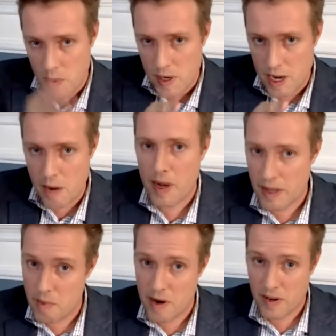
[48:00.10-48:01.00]
opened up
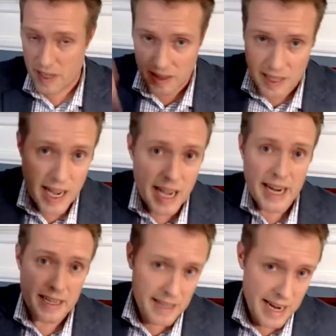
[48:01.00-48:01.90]
on the American
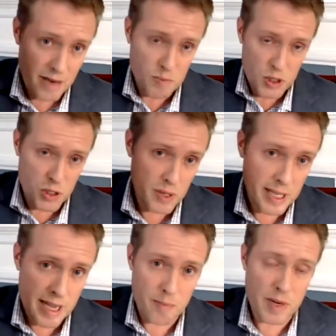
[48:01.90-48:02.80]
line, now
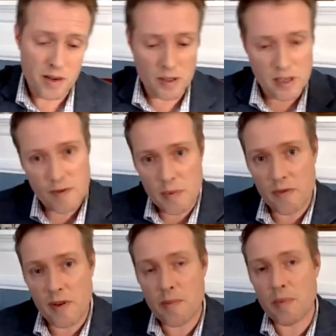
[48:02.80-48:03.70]
shooting them not only from the
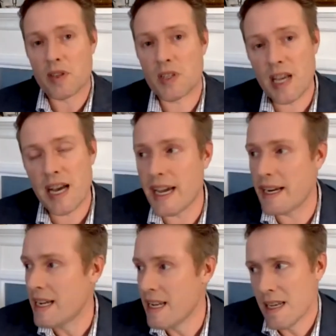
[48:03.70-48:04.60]
front but the
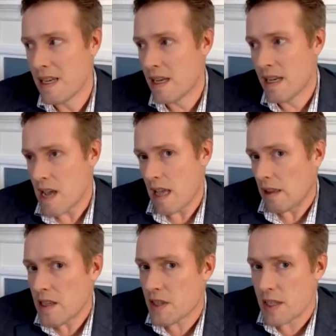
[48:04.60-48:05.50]
side,
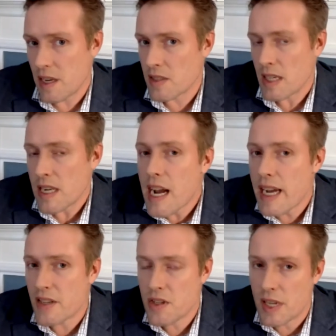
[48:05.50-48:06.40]
at least a dozen
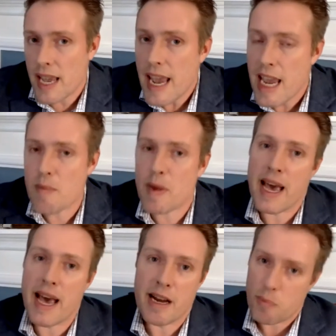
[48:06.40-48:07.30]
guys took aim
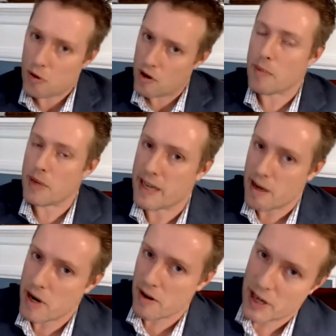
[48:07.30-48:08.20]
at a prominent
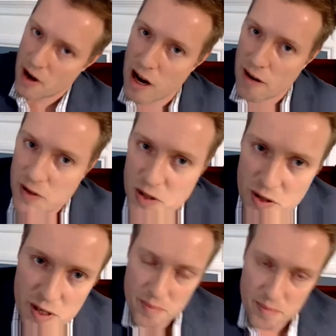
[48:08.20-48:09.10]
American
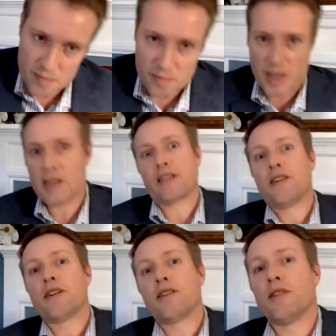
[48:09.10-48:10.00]
officer, Benedict
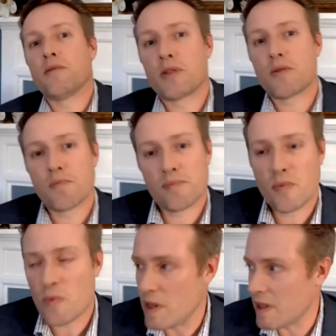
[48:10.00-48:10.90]
Arnold, that was
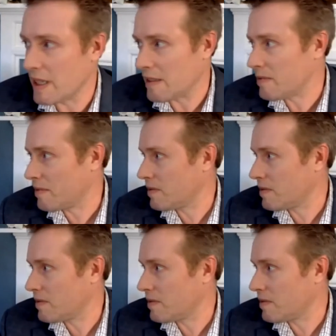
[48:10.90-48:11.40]
within like